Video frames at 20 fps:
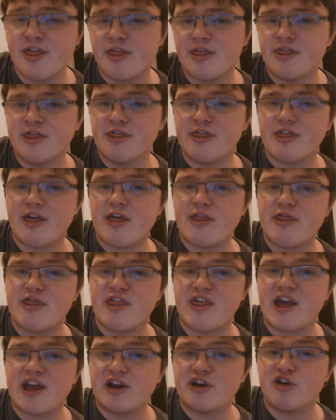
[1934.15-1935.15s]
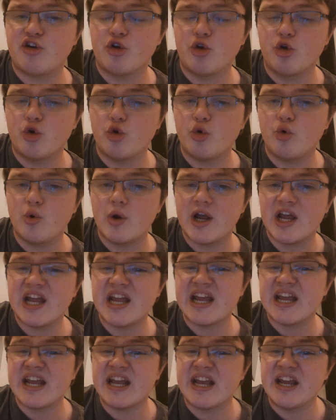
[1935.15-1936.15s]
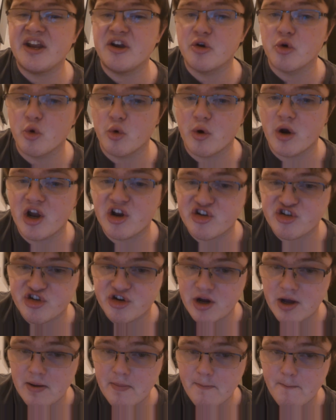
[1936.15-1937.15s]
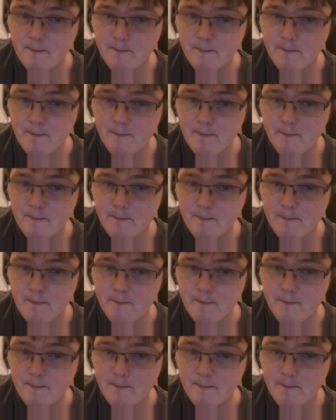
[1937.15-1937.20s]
than they do in Russia.